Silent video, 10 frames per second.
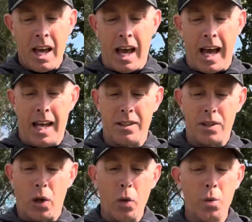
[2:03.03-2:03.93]
And
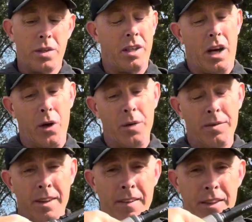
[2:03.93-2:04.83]
also,
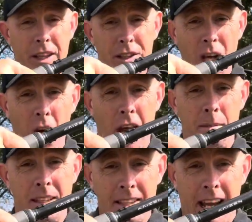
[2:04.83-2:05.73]
the time
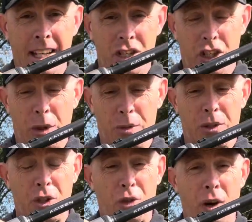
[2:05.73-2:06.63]
it takes you to
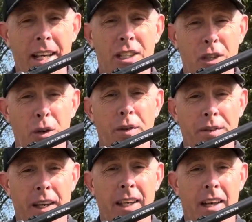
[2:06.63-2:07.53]
straighten your
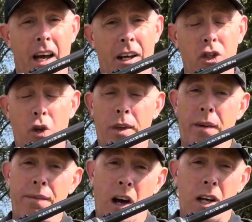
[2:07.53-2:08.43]
finger during the
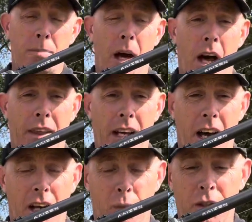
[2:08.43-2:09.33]
fast part of the
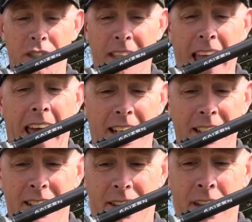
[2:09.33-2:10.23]
cast, which is the
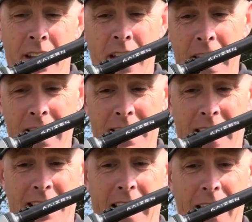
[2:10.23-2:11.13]
end, it's
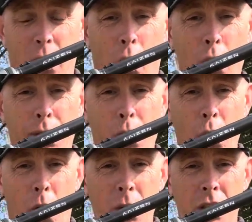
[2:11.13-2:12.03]
going to take an awful
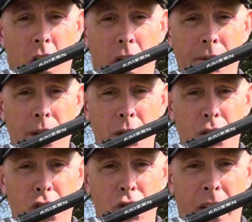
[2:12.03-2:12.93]
long time for you to
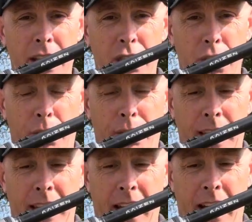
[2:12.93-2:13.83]
straighten your
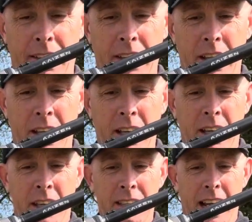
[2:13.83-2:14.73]
finger
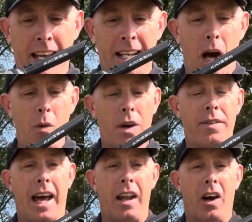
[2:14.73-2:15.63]
to let go of
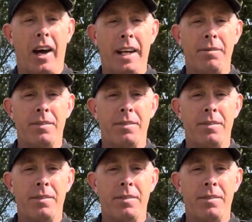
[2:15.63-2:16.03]
that line.